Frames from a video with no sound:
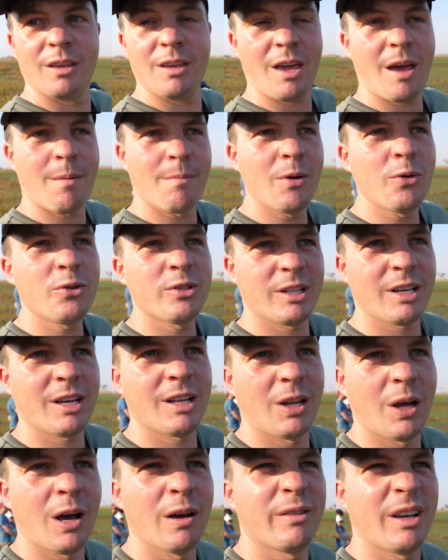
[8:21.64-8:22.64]
yeah, mostly a
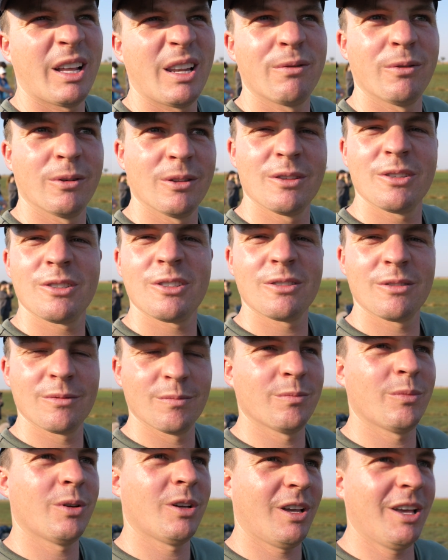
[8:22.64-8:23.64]
lot of elephants,
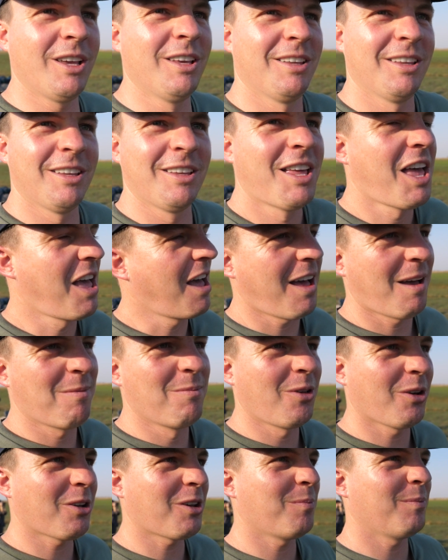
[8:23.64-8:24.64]
but I'm
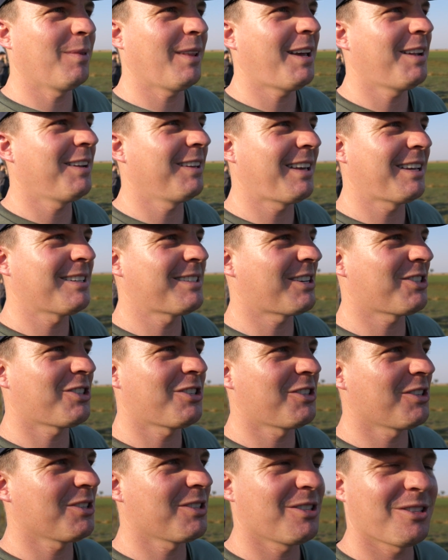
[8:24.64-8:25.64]
not complaining. It's
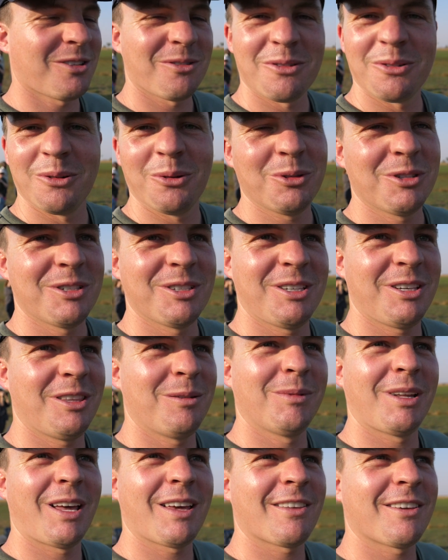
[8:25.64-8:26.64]
actually just so cool to see
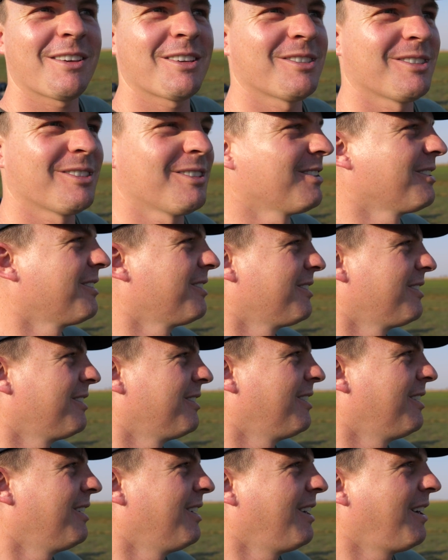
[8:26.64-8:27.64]
them like this.
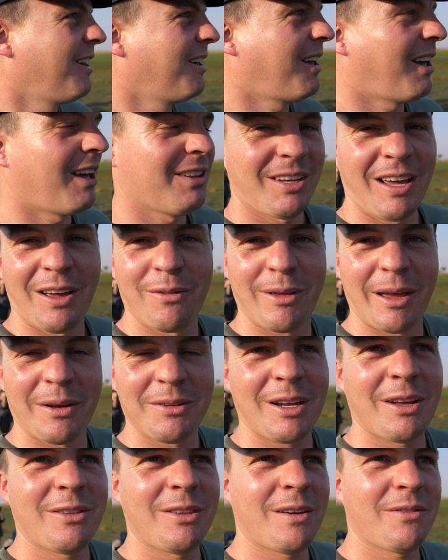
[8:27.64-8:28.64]
I think I
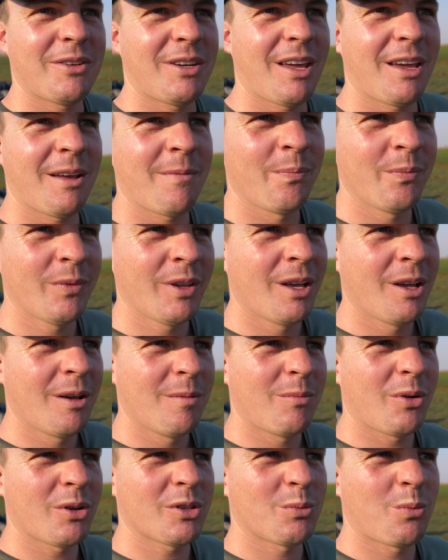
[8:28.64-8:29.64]
found out the other day,
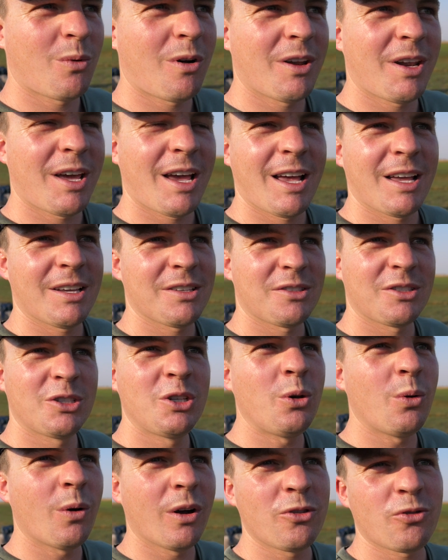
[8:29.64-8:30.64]
Botswana has
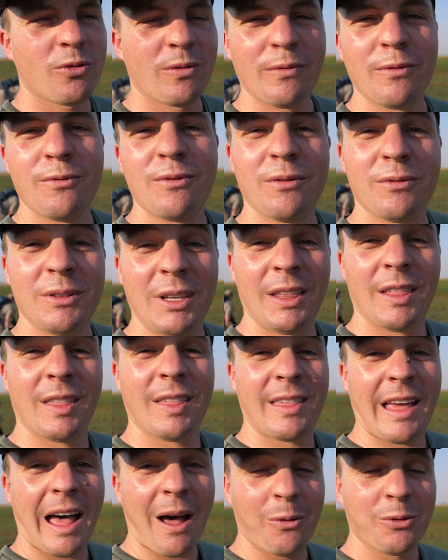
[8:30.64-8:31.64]

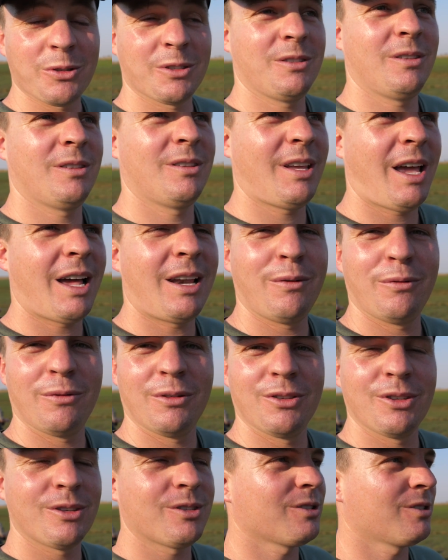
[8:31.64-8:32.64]
250,000
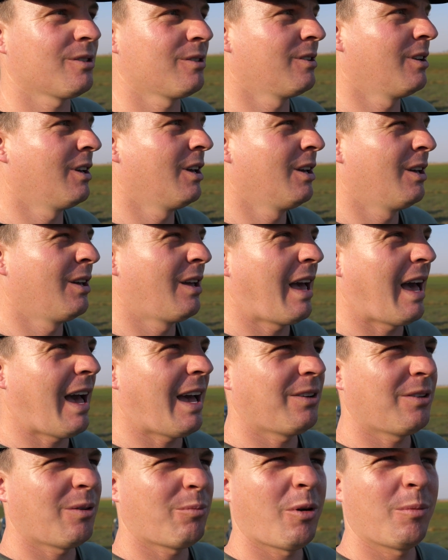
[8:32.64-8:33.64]
elephants
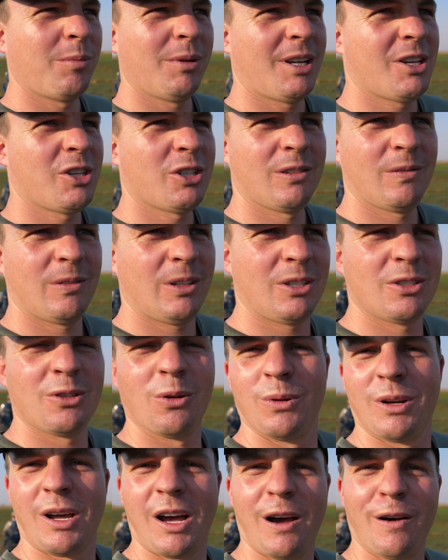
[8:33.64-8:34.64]
and a population of only
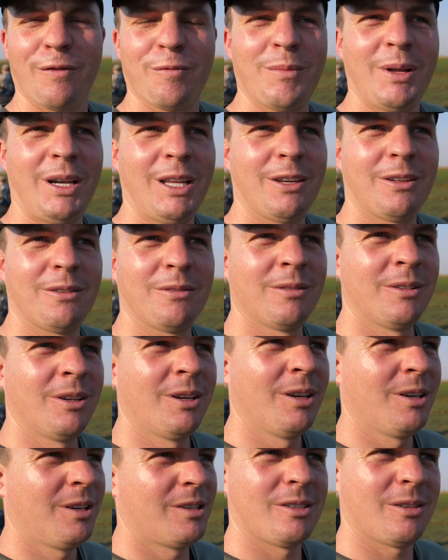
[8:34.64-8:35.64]
2.5 million.
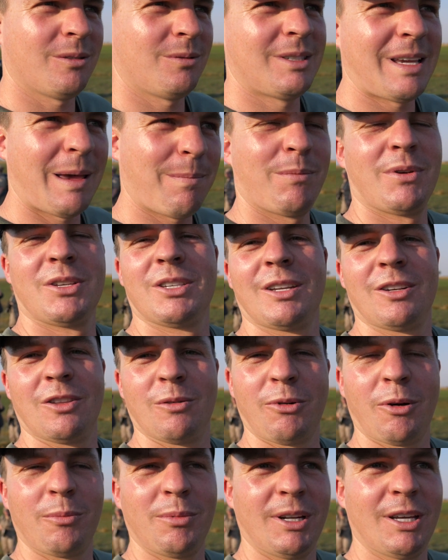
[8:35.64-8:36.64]
So 10% of the
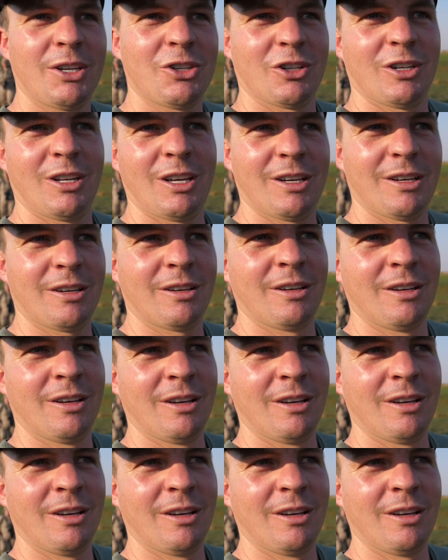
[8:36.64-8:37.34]
population here